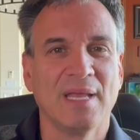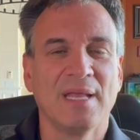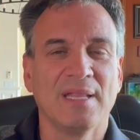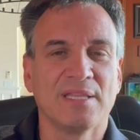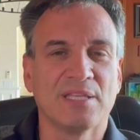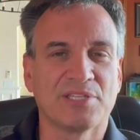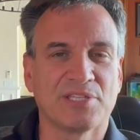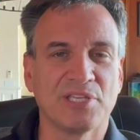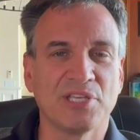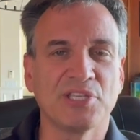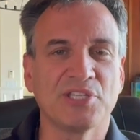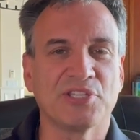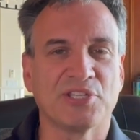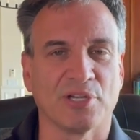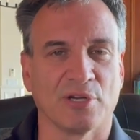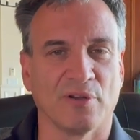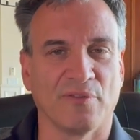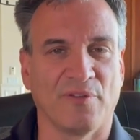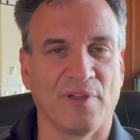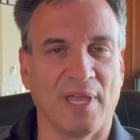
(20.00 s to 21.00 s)
This is a
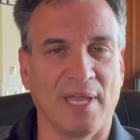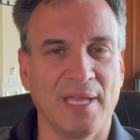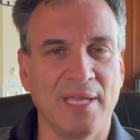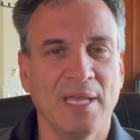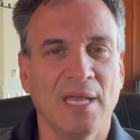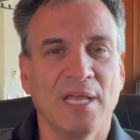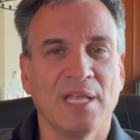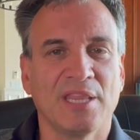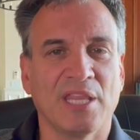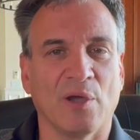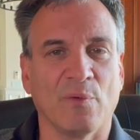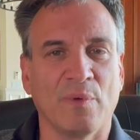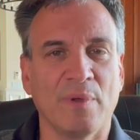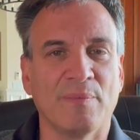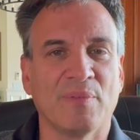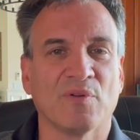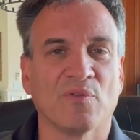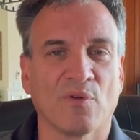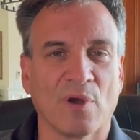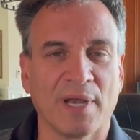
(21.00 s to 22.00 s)
survey that we've
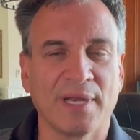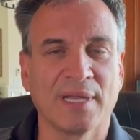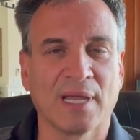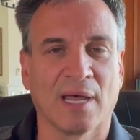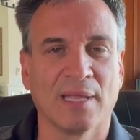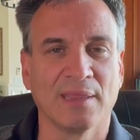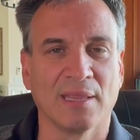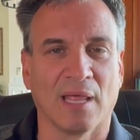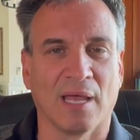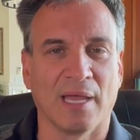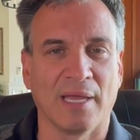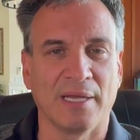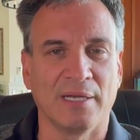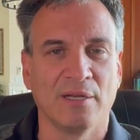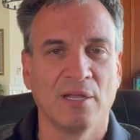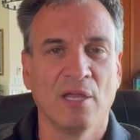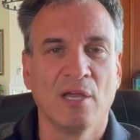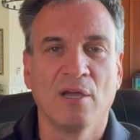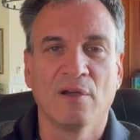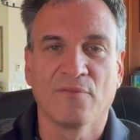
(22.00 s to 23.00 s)
been running online
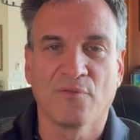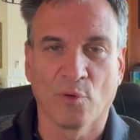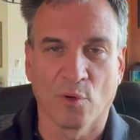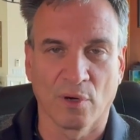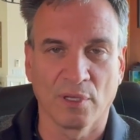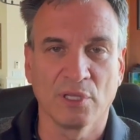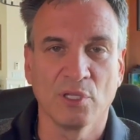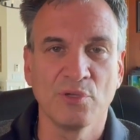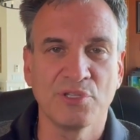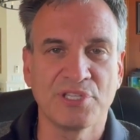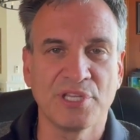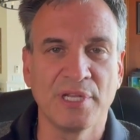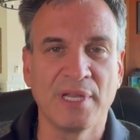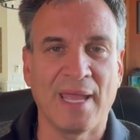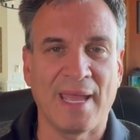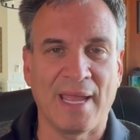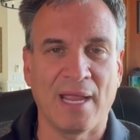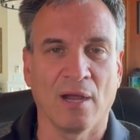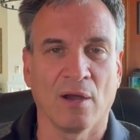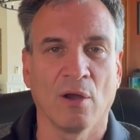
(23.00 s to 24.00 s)
for Lucid
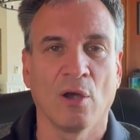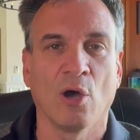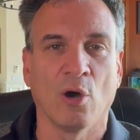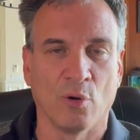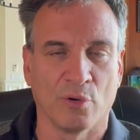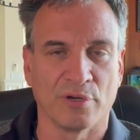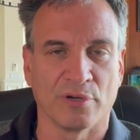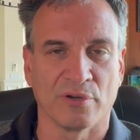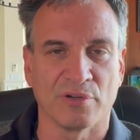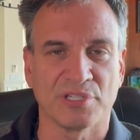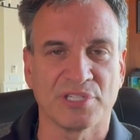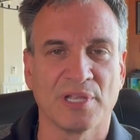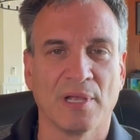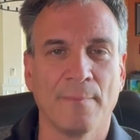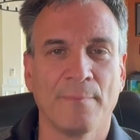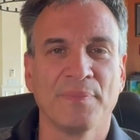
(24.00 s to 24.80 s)
Air owners,